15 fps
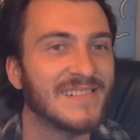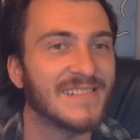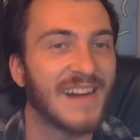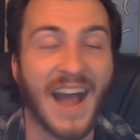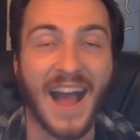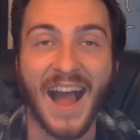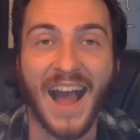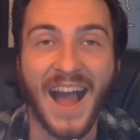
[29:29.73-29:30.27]

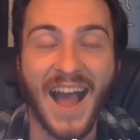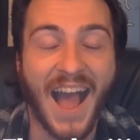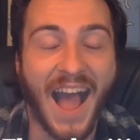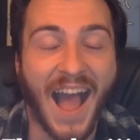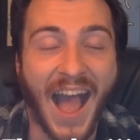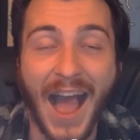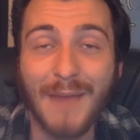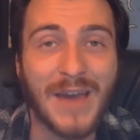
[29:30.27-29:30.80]
I,
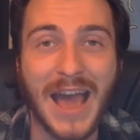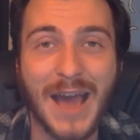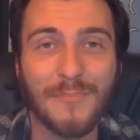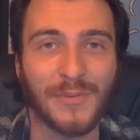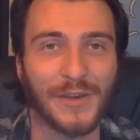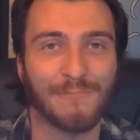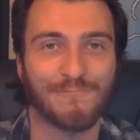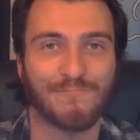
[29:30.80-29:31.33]
I'm
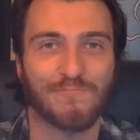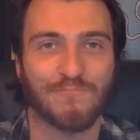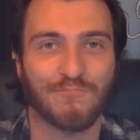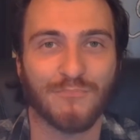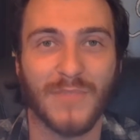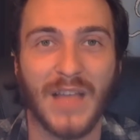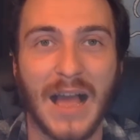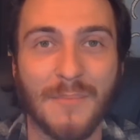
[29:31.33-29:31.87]
happy.
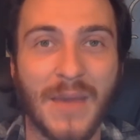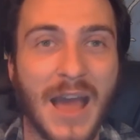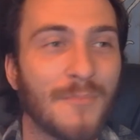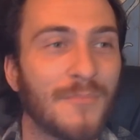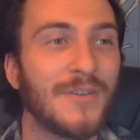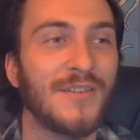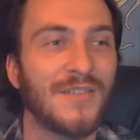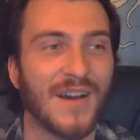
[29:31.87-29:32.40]
I'm
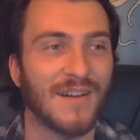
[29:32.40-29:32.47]
happy.